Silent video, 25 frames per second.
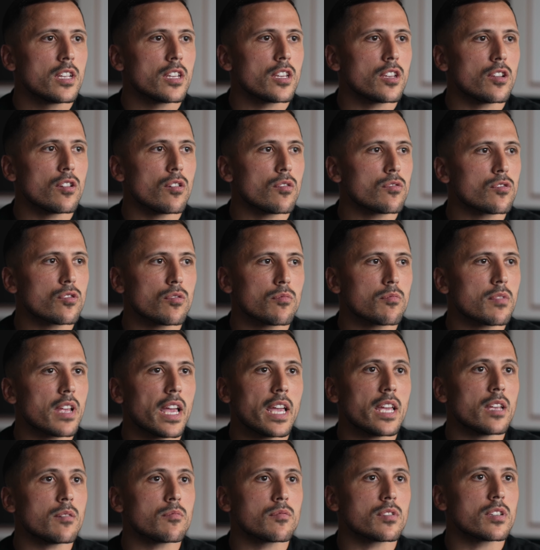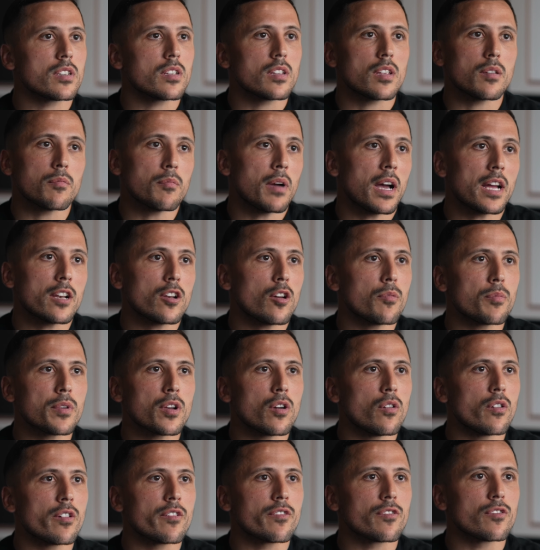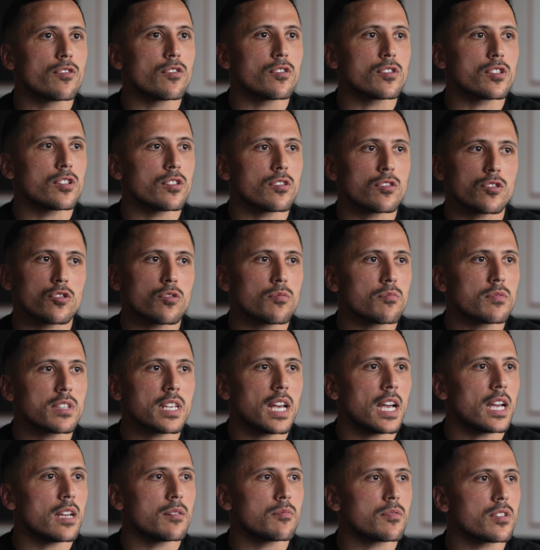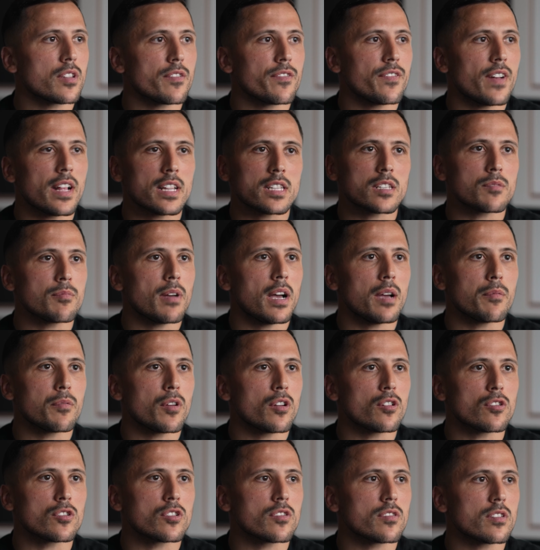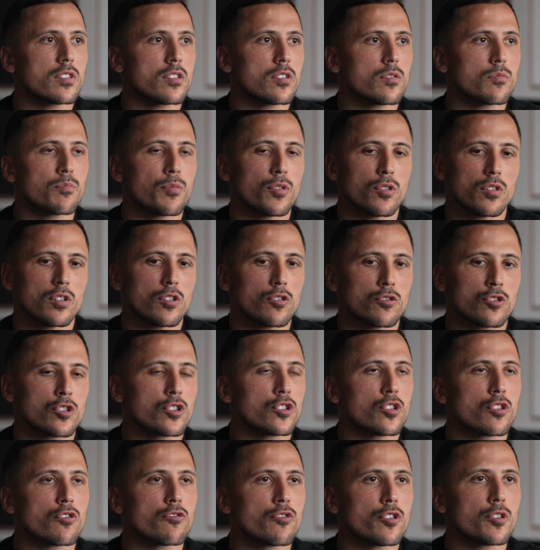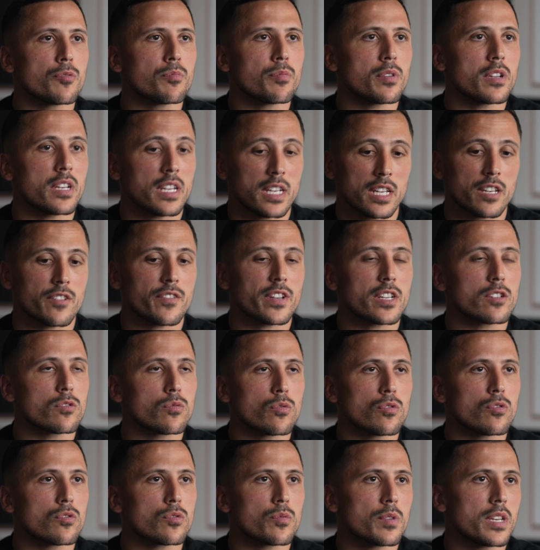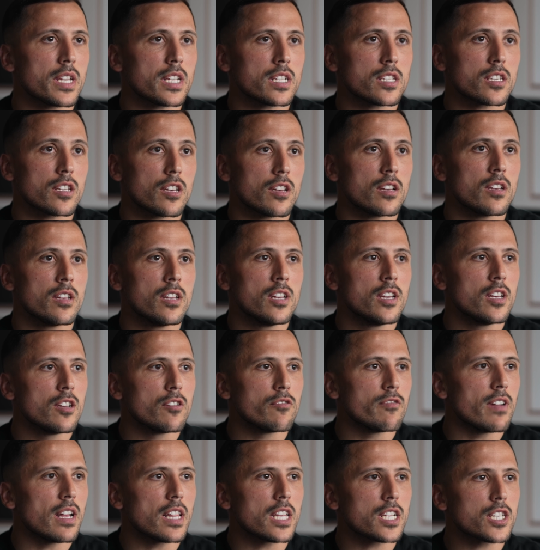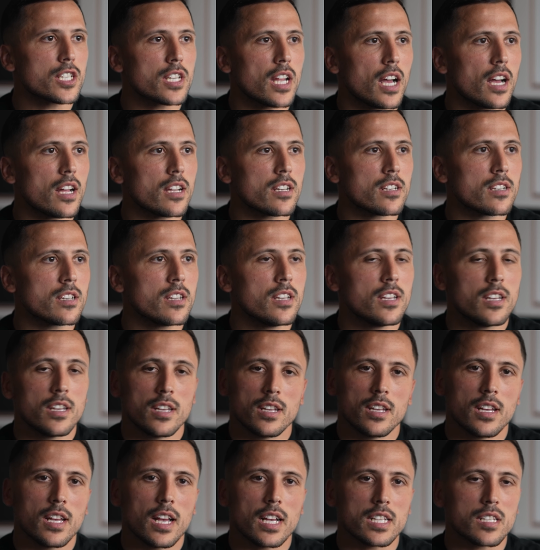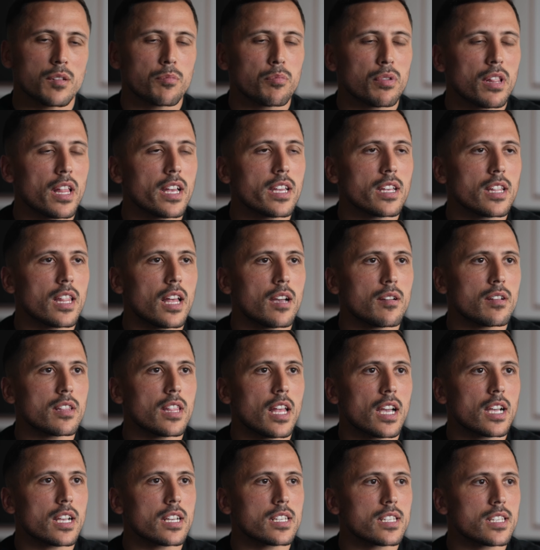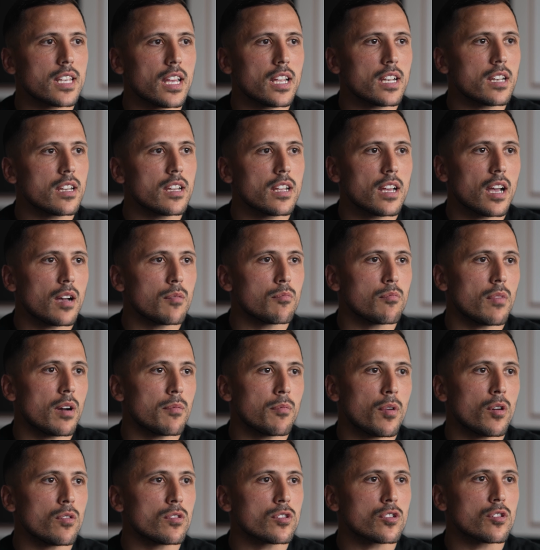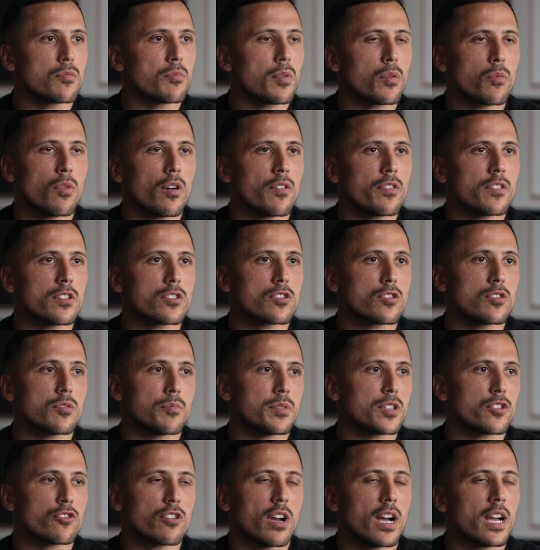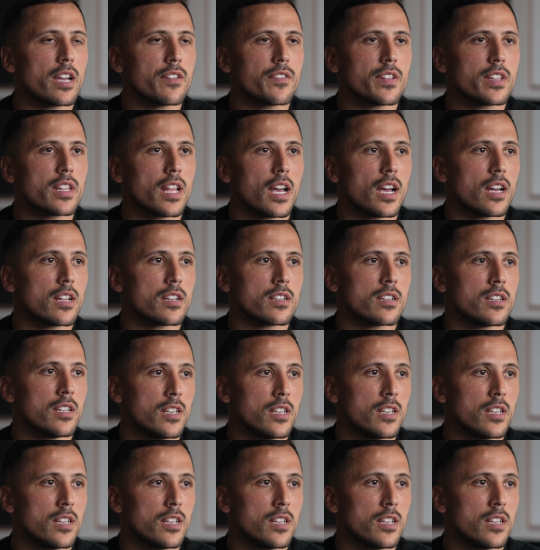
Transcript: you know, some games it might not be going for us, and sometimes the fans might be on us, but us as a group and individuals, we need to relish that. And as a player, like I said, I'm always going to be one that's going to be driving that, and